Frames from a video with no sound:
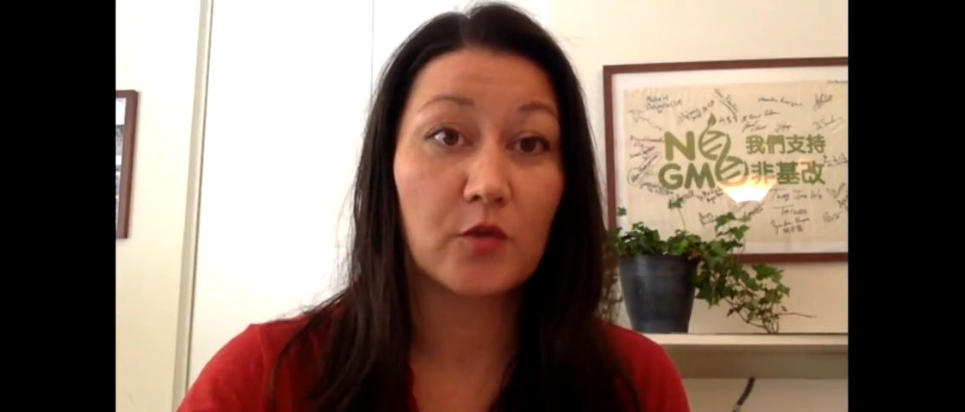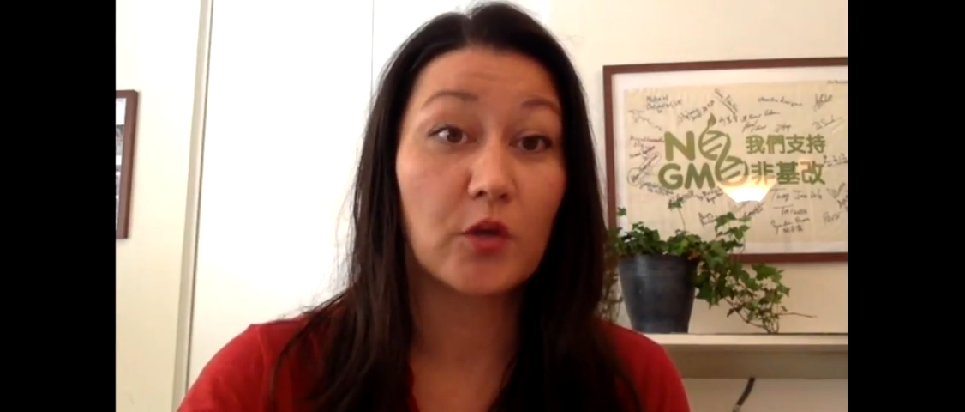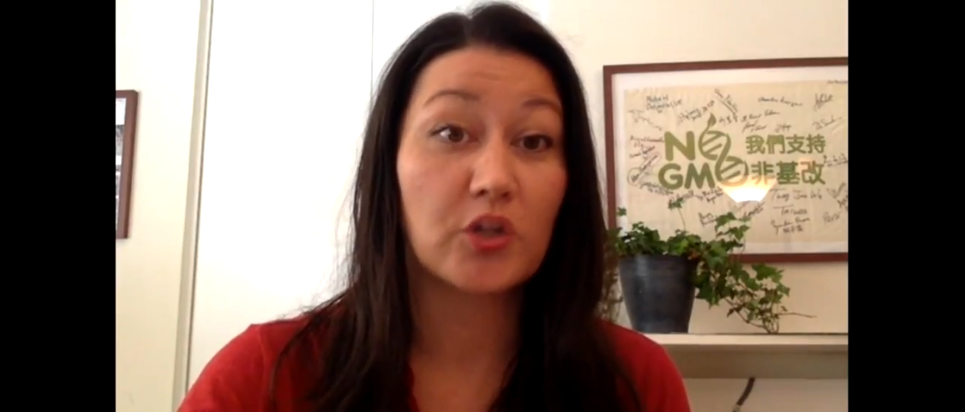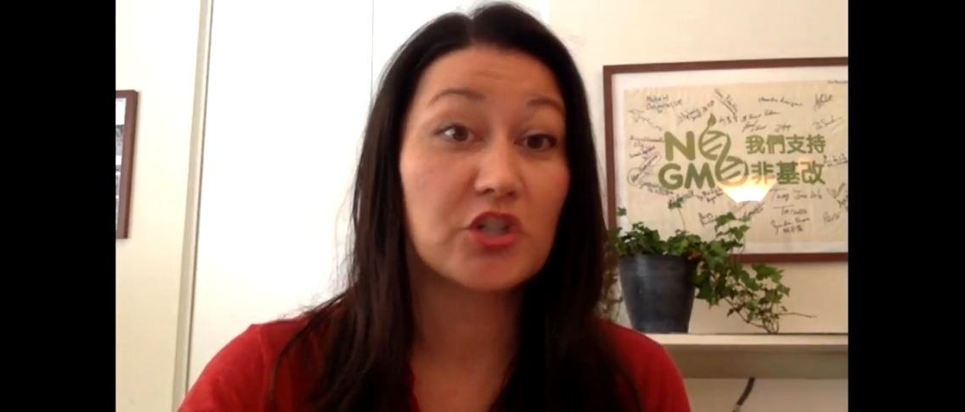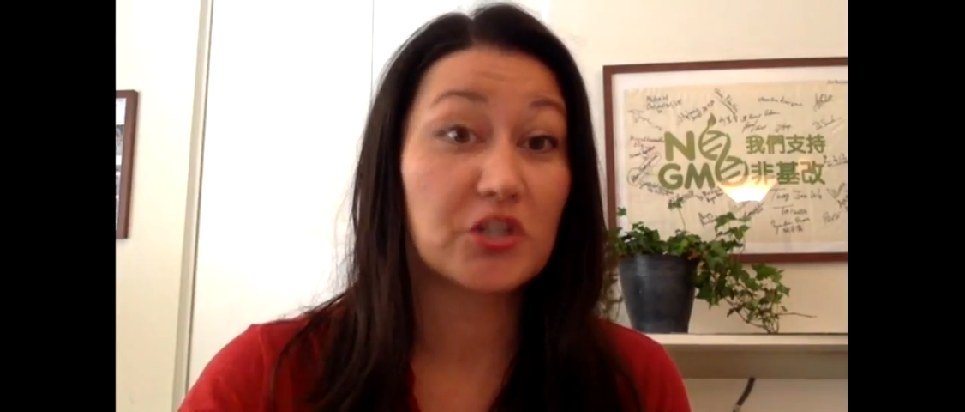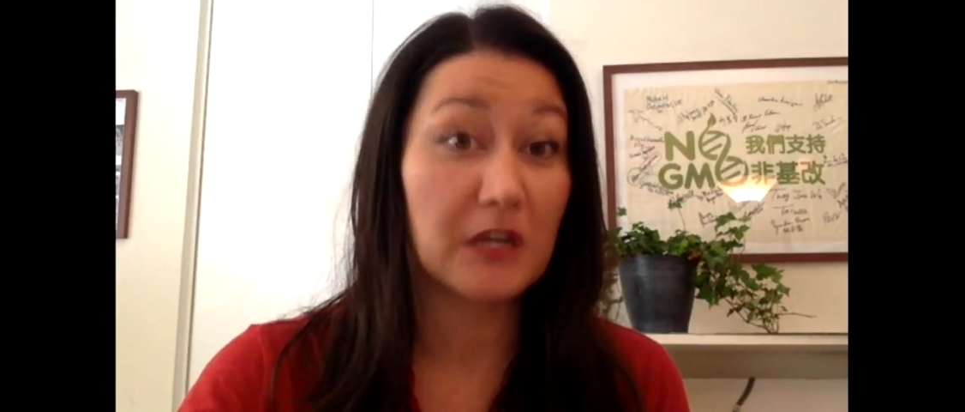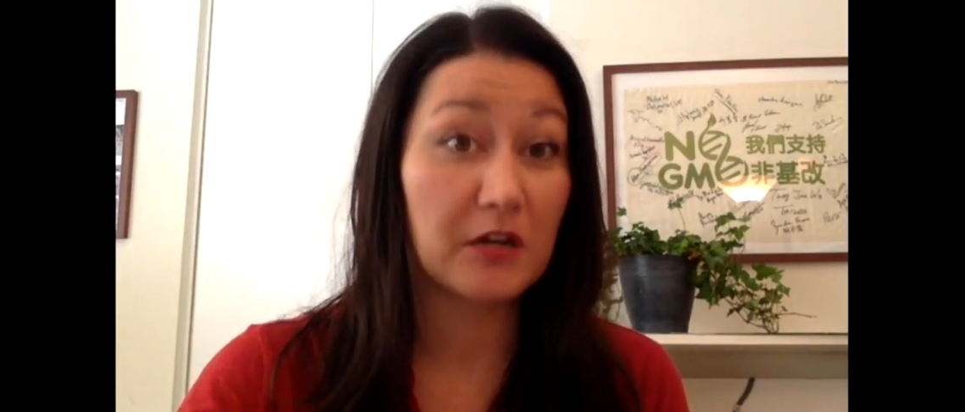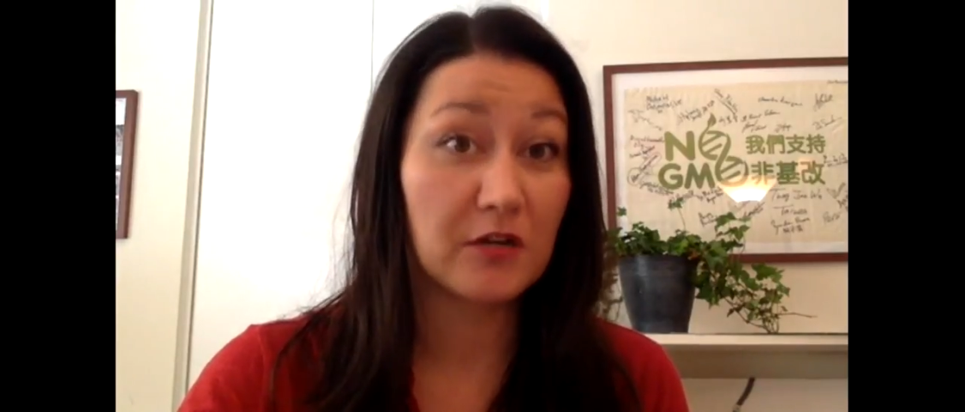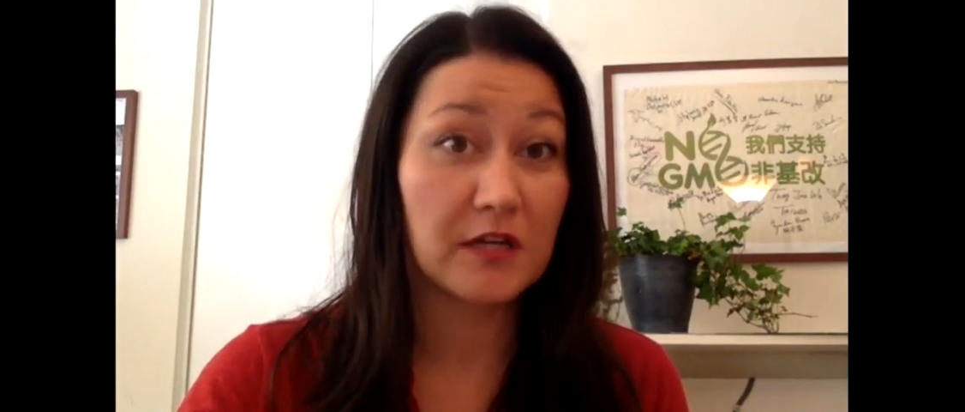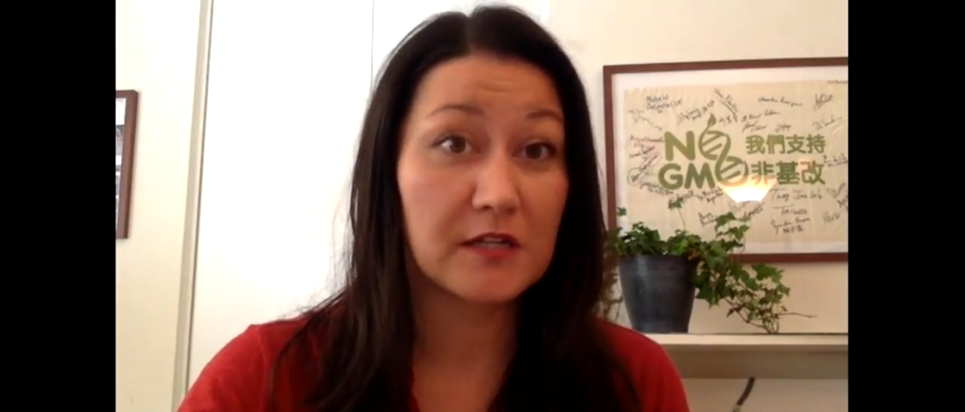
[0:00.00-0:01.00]
you want to
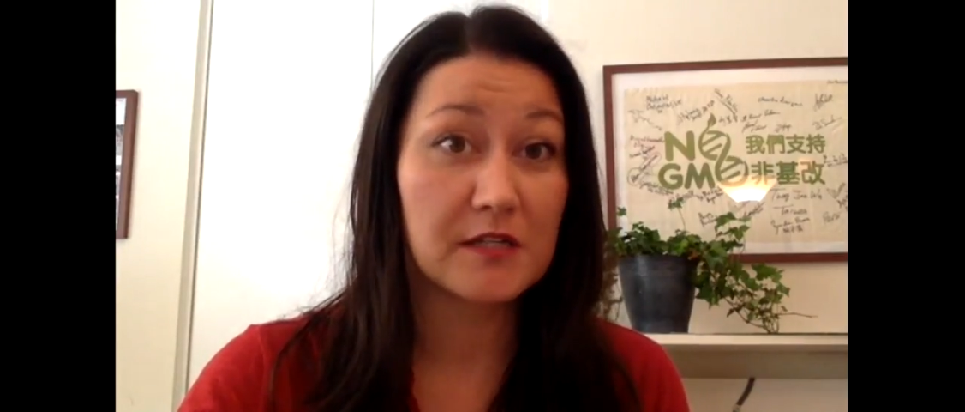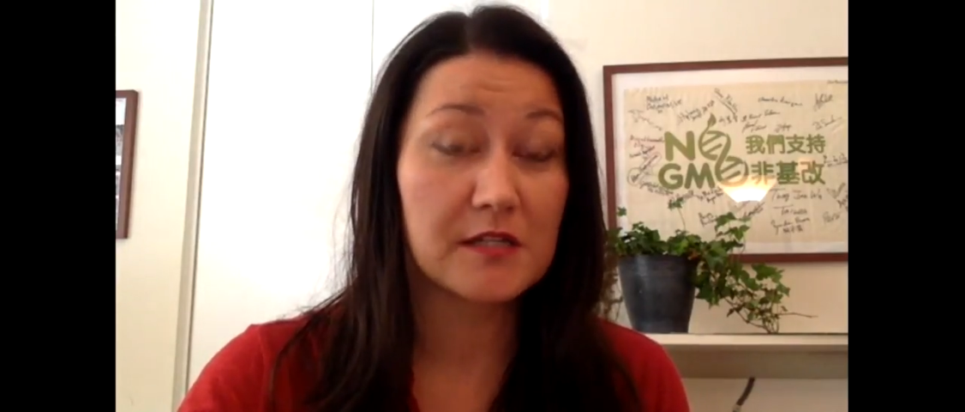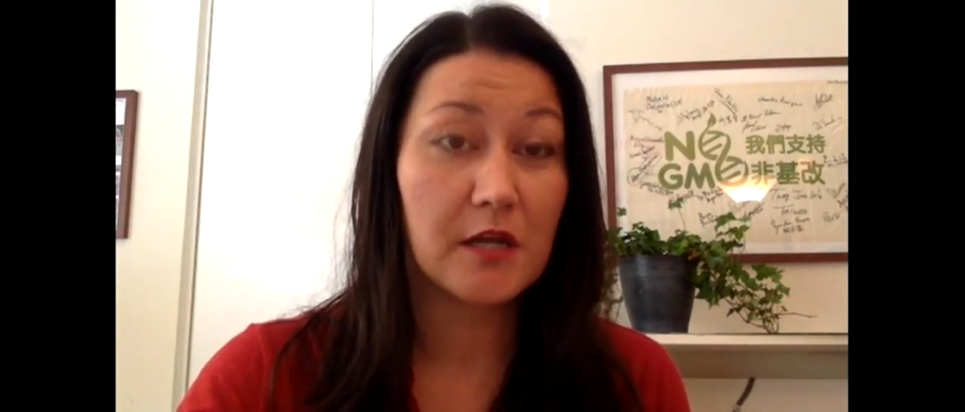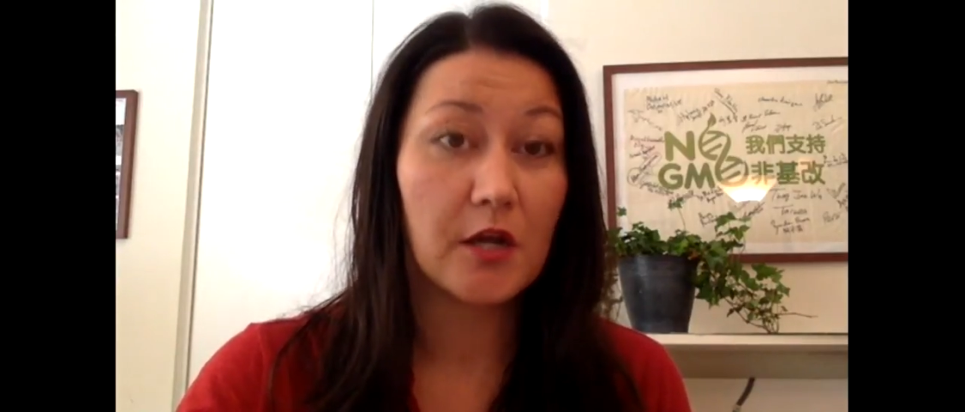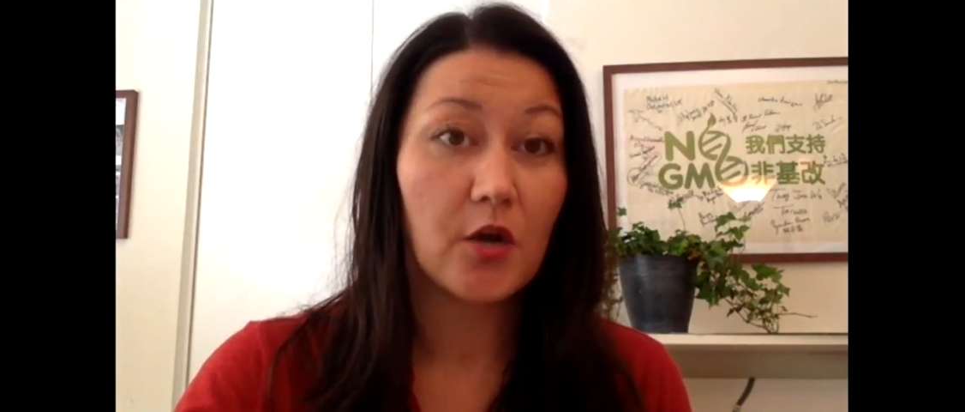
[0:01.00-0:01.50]
share this